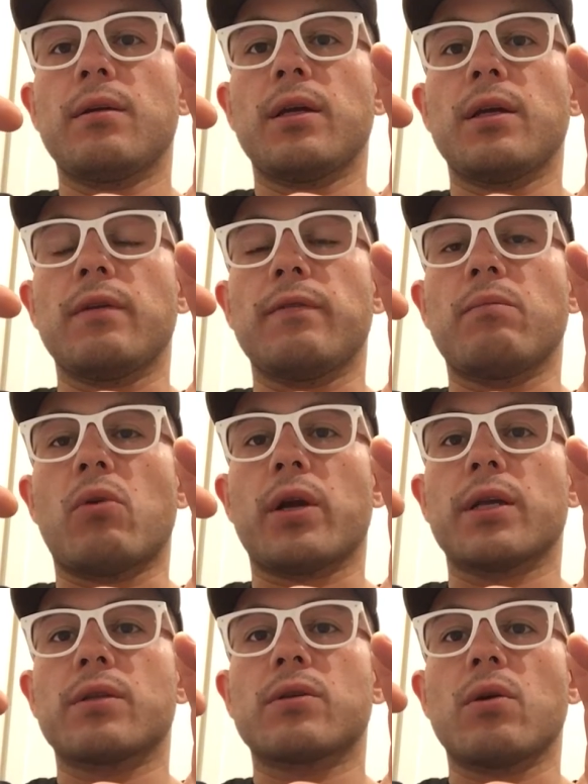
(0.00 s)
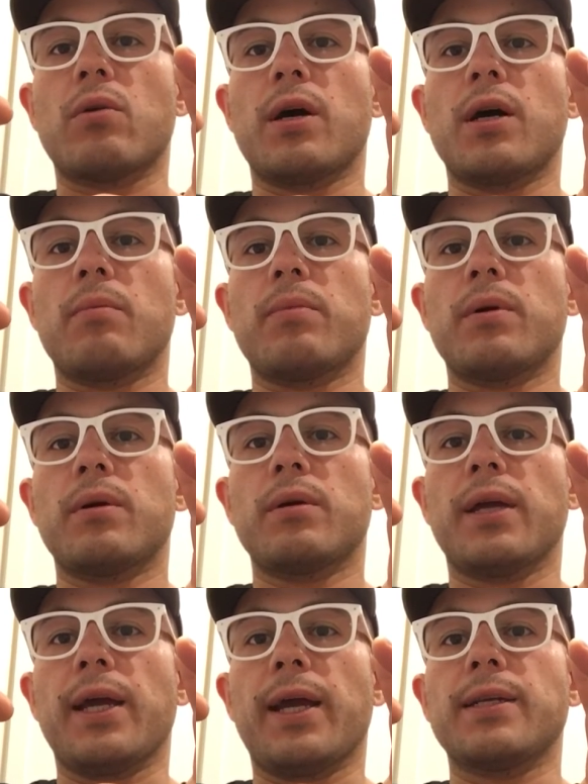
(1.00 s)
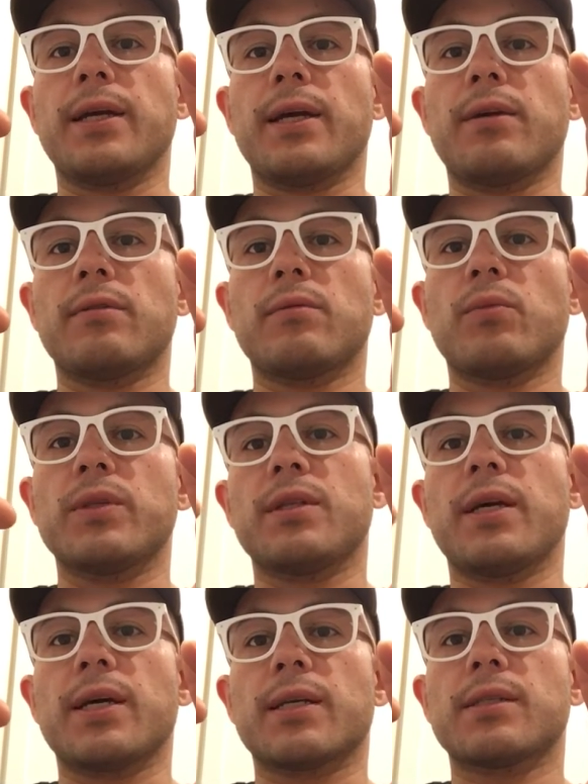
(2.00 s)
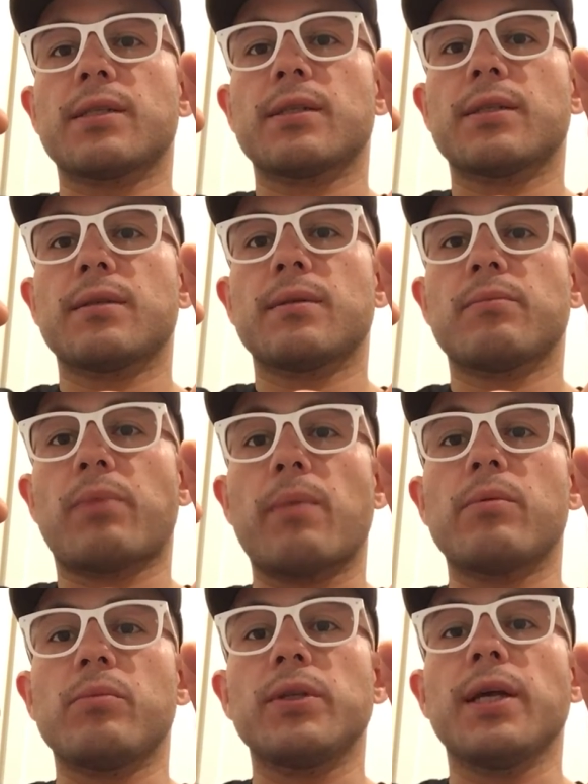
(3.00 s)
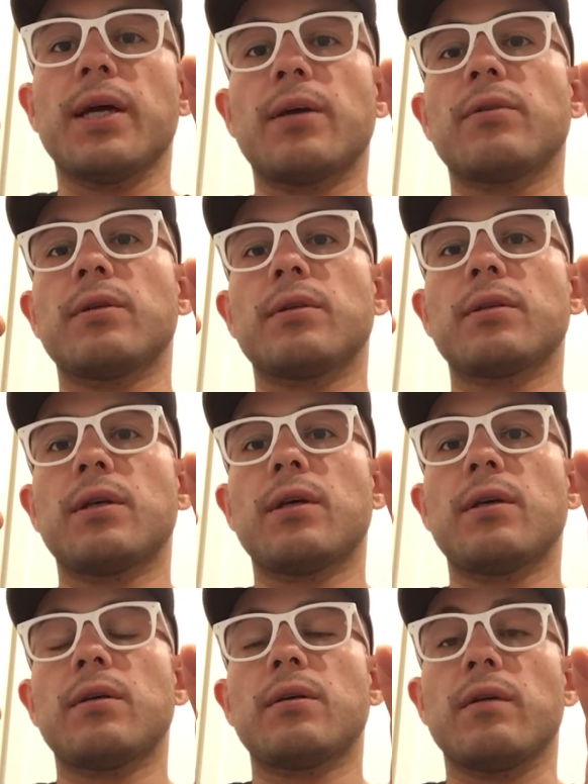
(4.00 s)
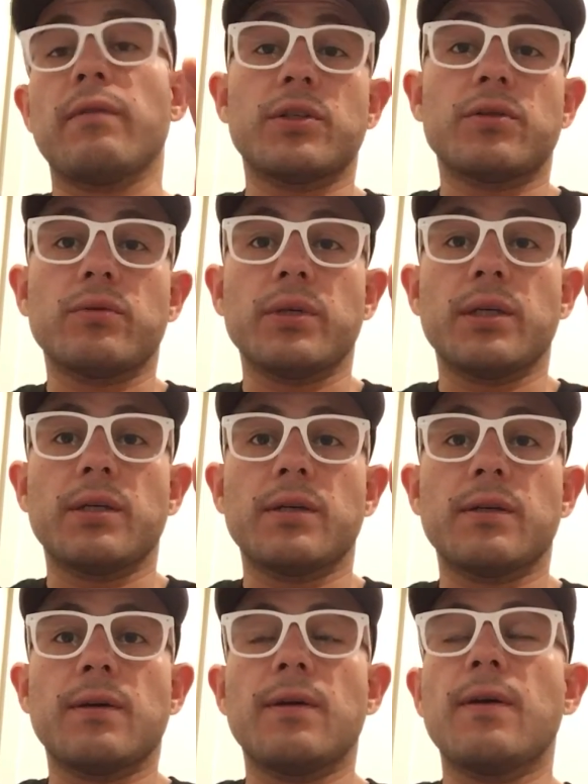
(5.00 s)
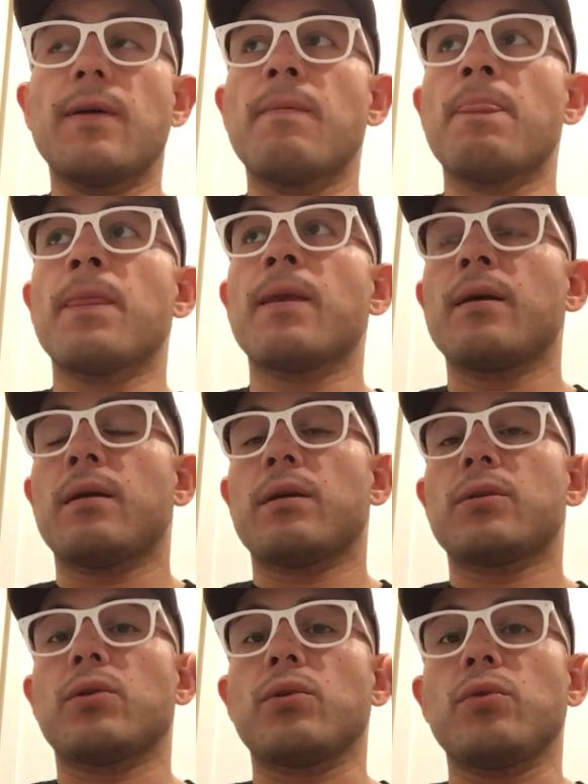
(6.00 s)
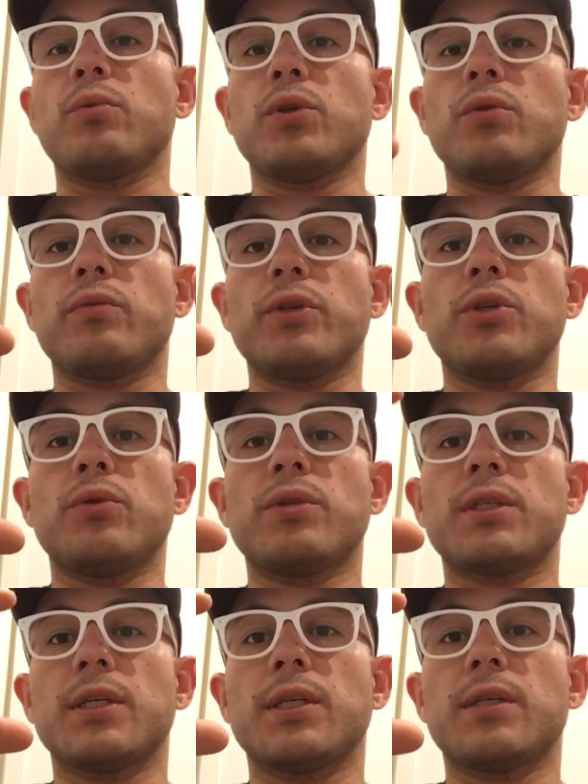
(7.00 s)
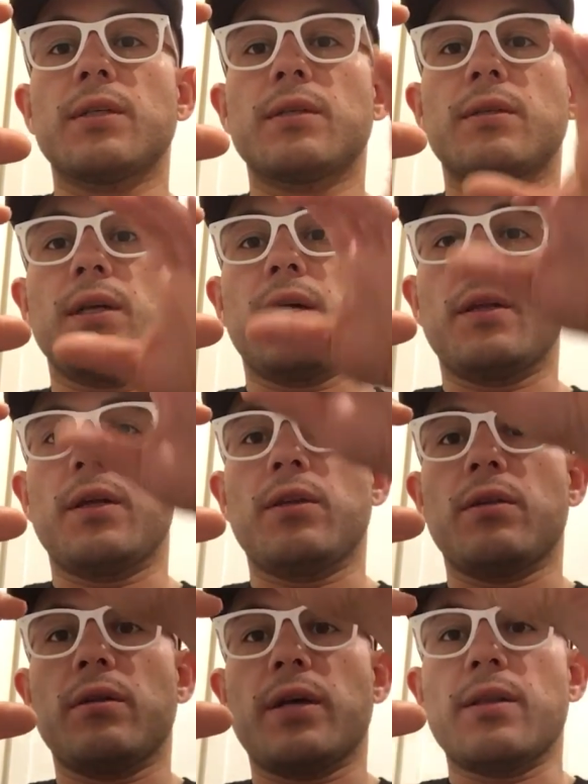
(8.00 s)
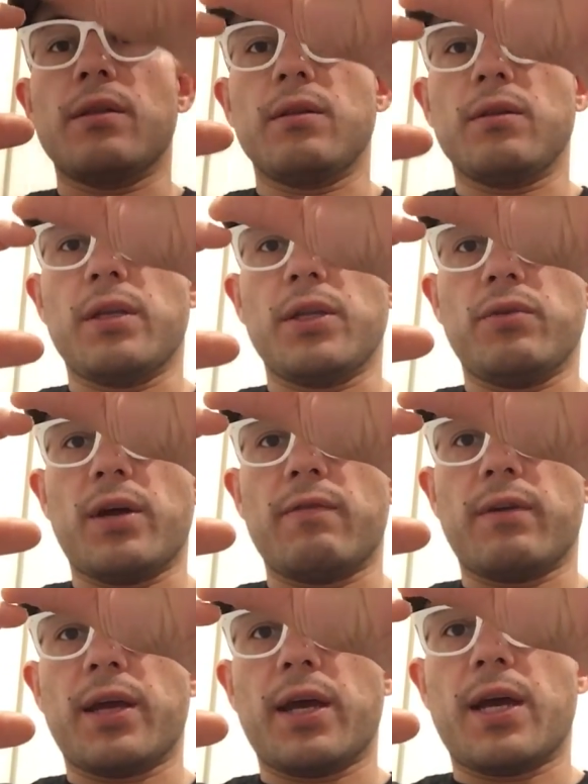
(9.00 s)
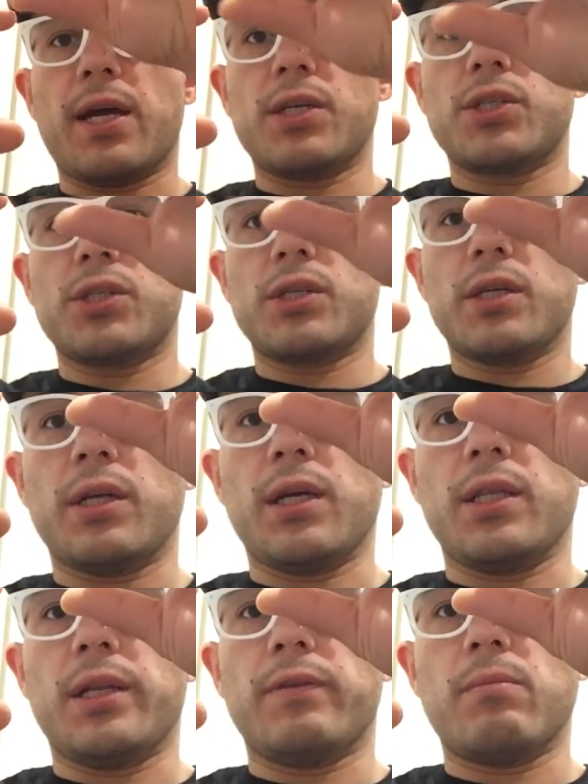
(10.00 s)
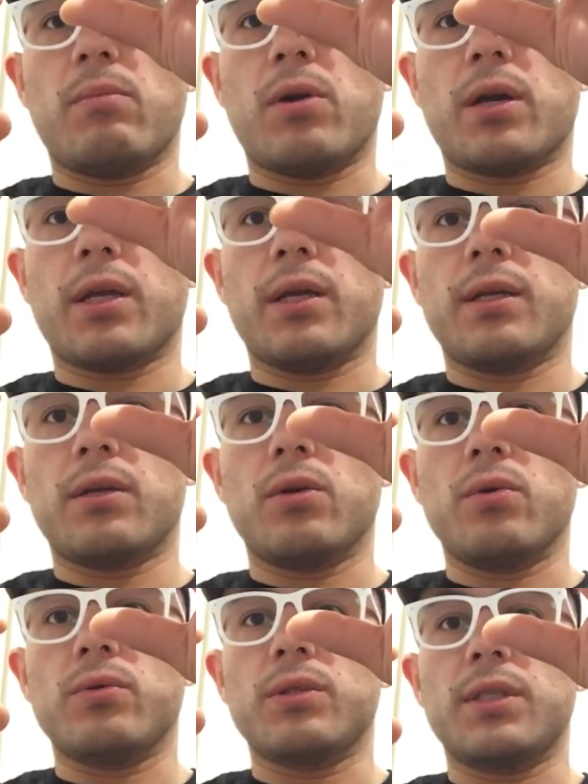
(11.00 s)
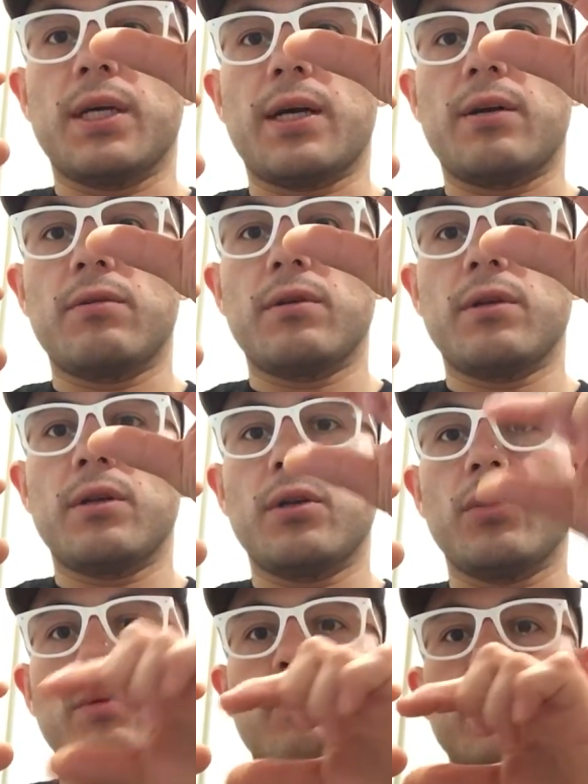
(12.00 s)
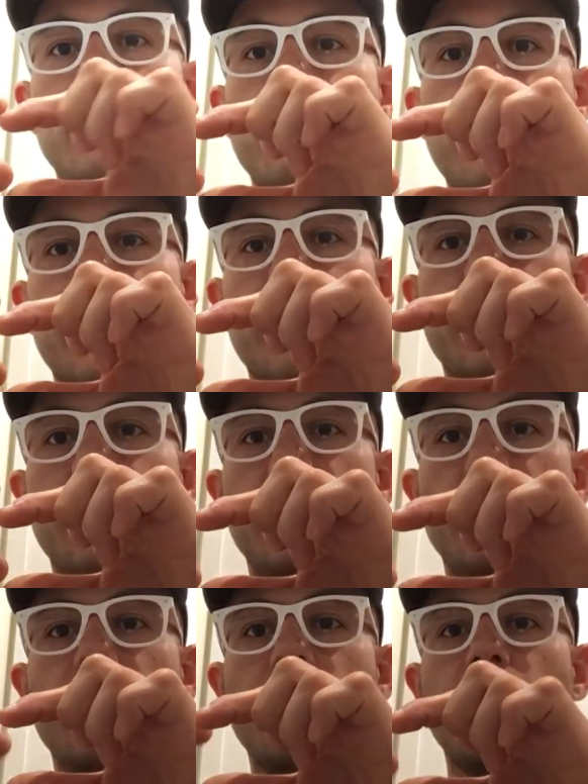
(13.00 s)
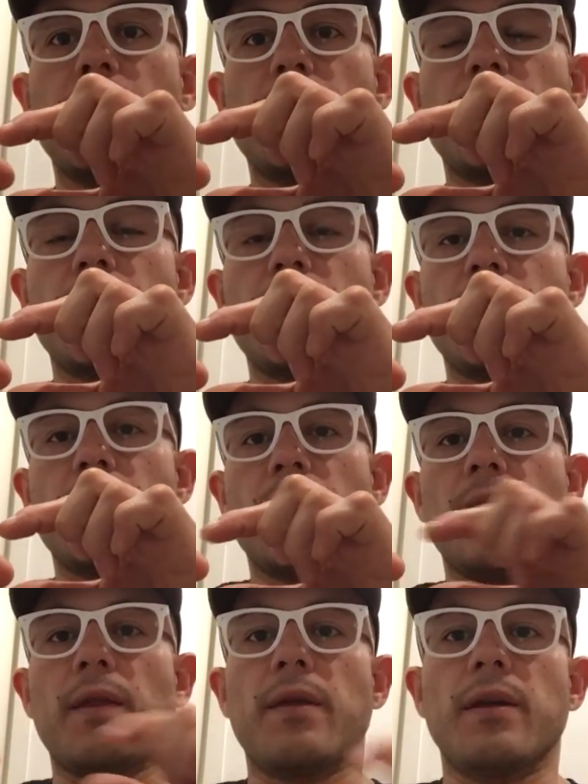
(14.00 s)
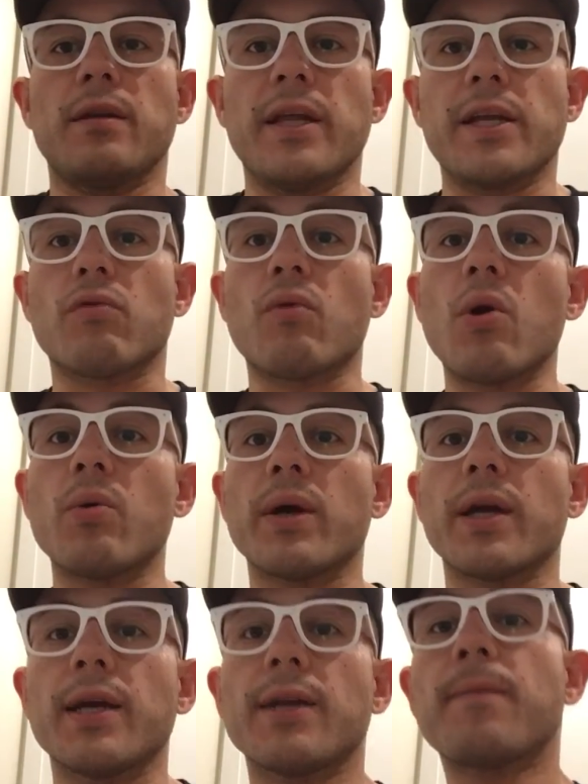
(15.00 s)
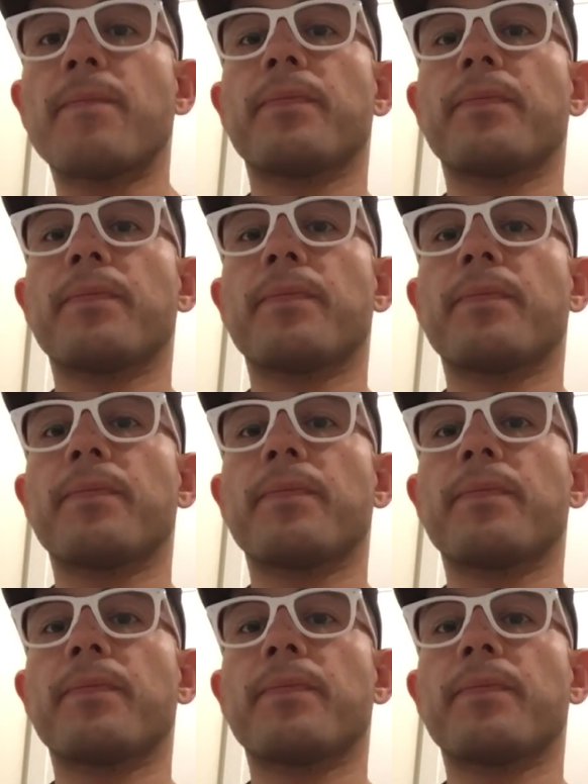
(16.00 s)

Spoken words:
If markets go up and down, what's next? Probably down eventually. So you reduce it, and then you have cash, and then if the market goes down, you can put it back in and then let it grow again.